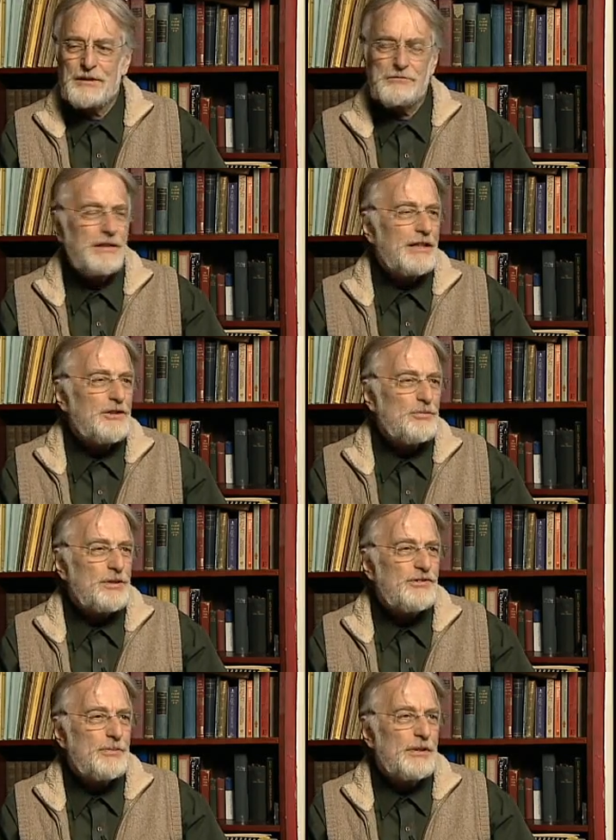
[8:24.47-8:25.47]
religious
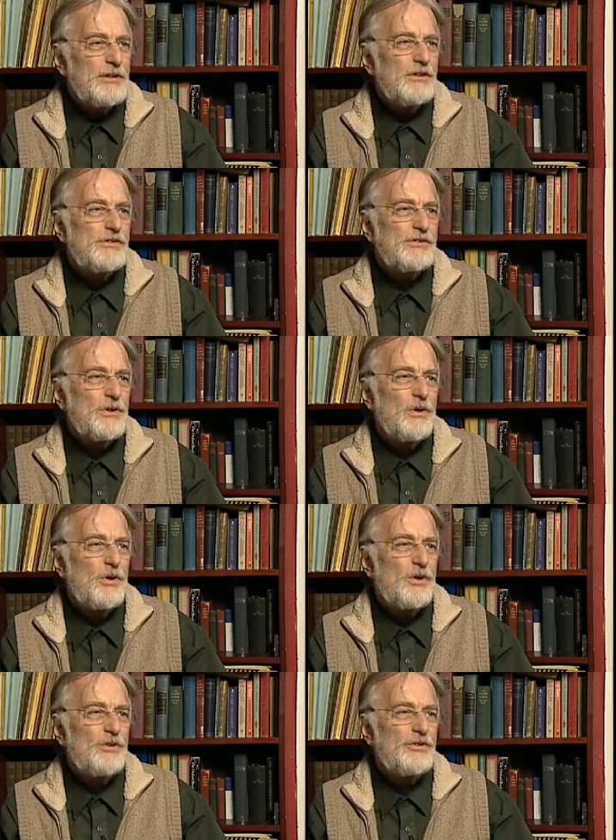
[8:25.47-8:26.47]
principles
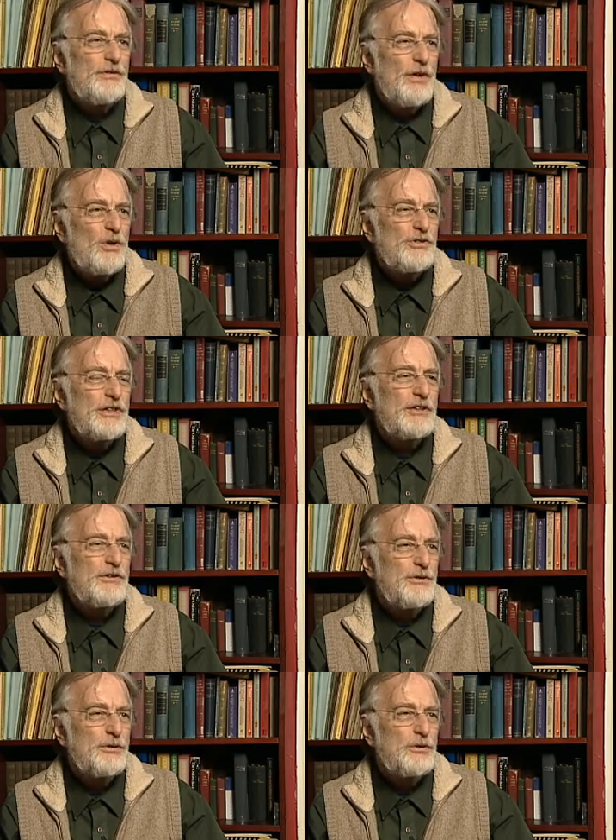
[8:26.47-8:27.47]
or devotion
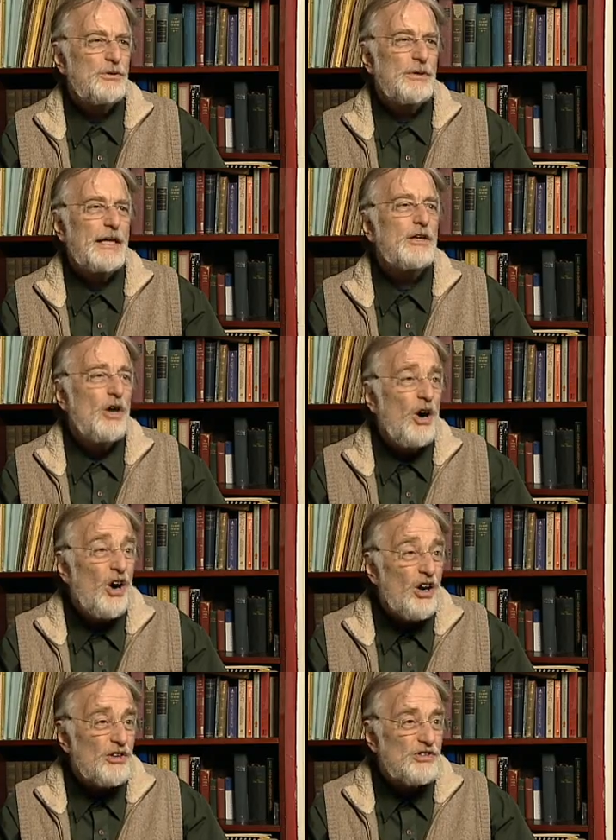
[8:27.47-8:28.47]
to a
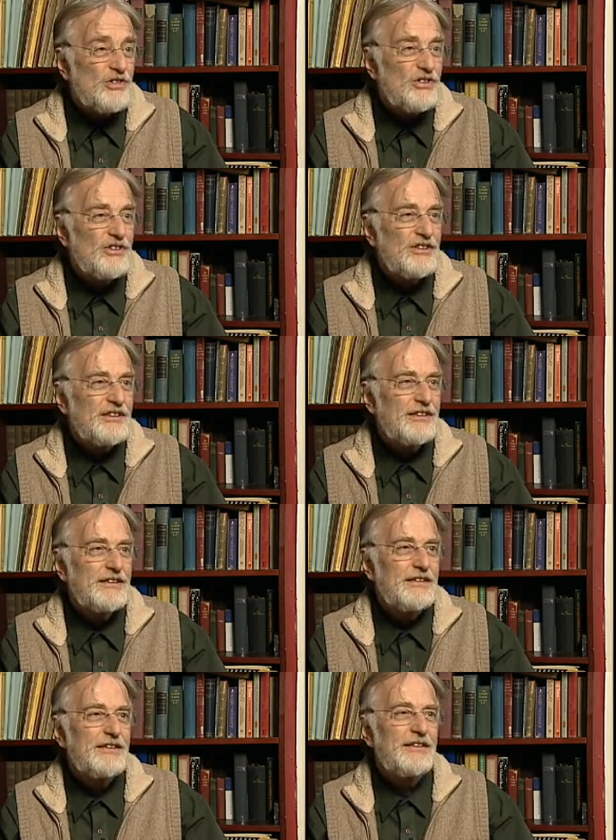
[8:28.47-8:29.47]
cause.
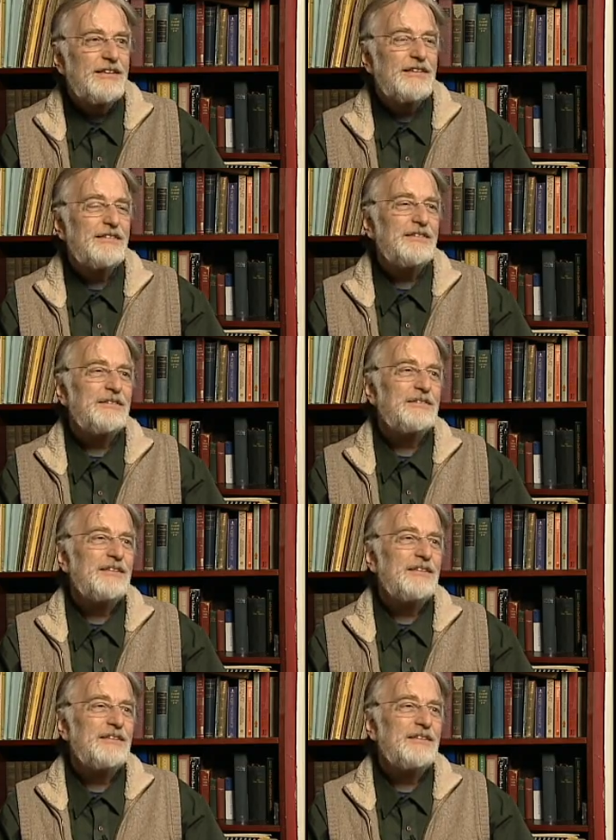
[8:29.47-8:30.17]
It's just the truth.